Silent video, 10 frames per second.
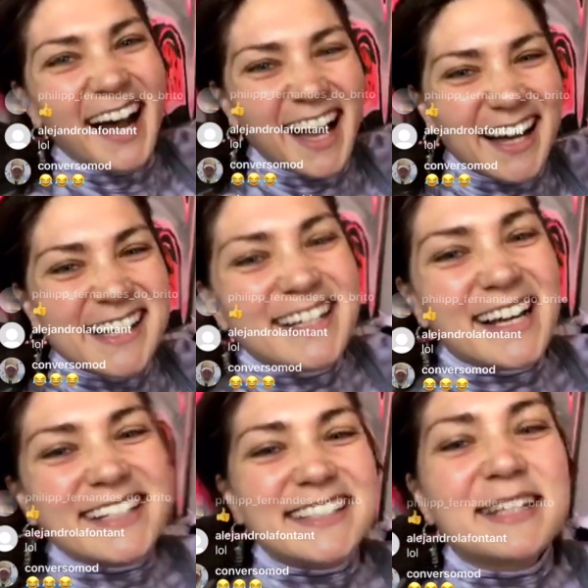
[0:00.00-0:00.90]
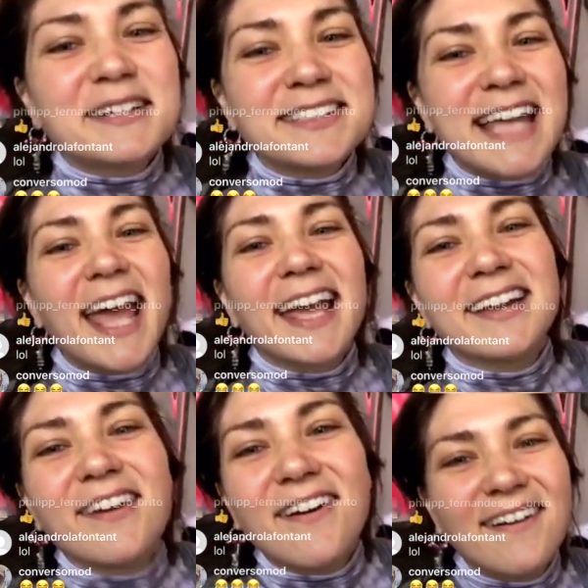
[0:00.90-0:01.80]
It's little
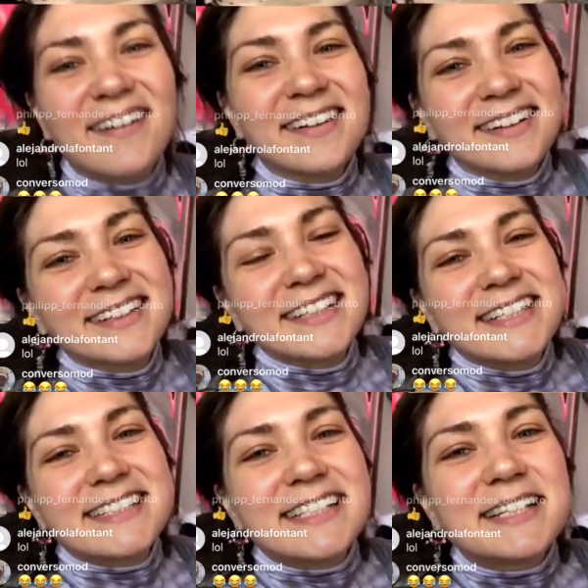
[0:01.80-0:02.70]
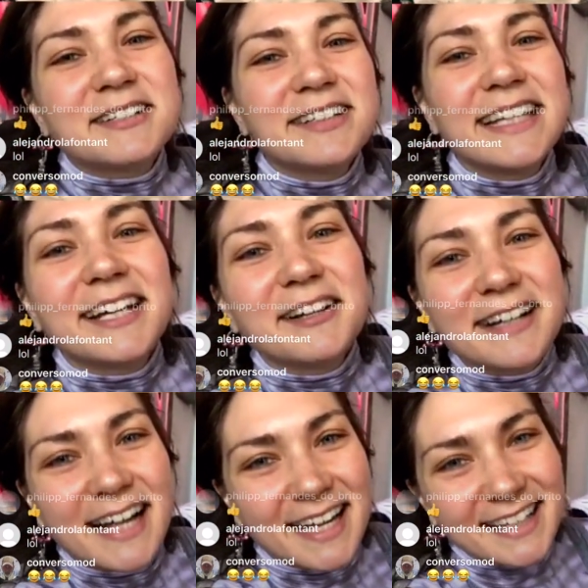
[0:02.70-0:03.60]
dangle. It's a little
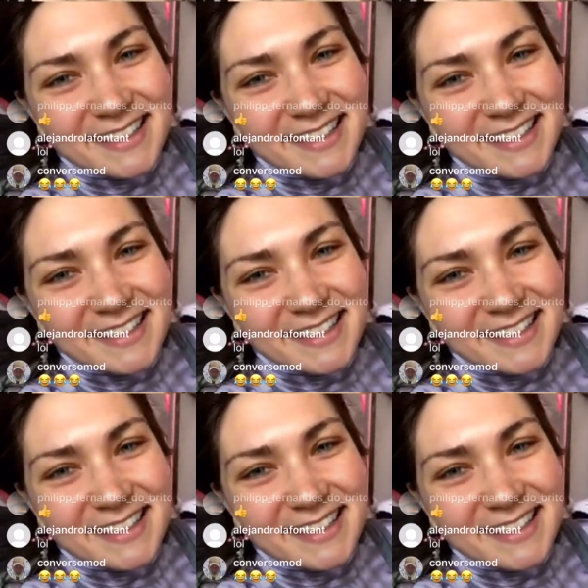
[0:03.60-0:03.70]
earring.